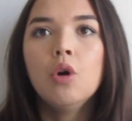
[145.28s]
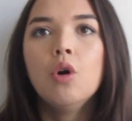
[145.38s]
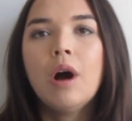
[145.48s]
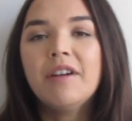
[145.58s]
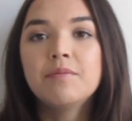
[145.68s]

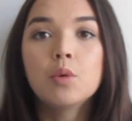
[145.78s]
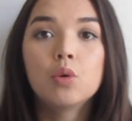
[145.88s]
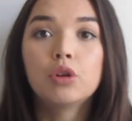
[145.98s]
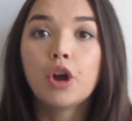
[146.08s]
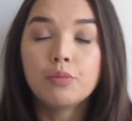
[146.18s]
have
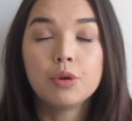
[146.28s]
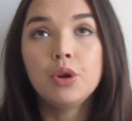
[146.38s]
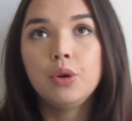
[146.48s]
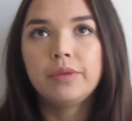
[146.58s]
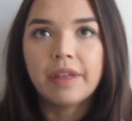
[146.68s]
more low
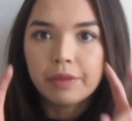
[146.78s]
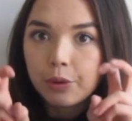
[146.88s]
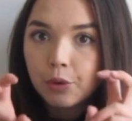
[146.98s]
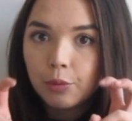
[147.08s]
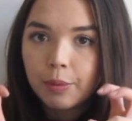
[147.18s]
mood than the
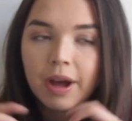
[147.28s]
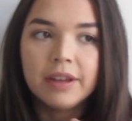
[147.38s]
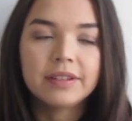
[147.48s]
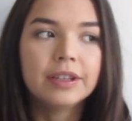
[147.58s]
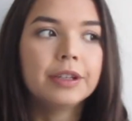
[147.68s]
normal
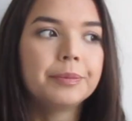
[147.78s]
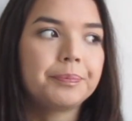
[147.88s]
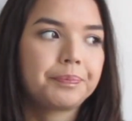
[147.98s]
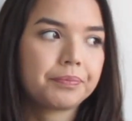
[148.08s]
person.